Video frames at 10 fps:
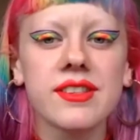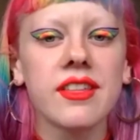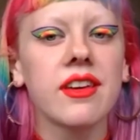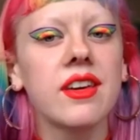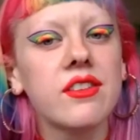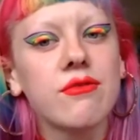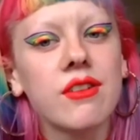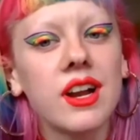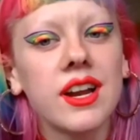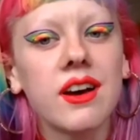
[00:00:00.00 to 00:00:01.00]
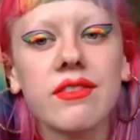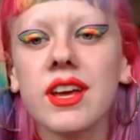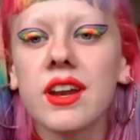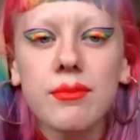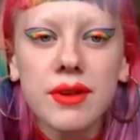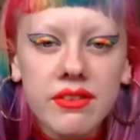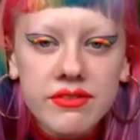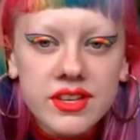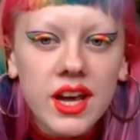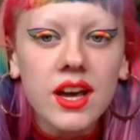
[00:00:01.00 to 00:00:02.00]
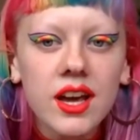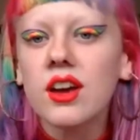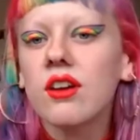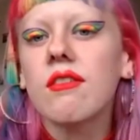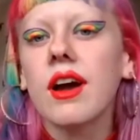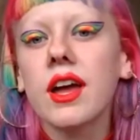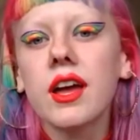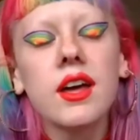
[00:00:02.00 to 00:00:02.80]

I think it's really lovely and uplifting and great.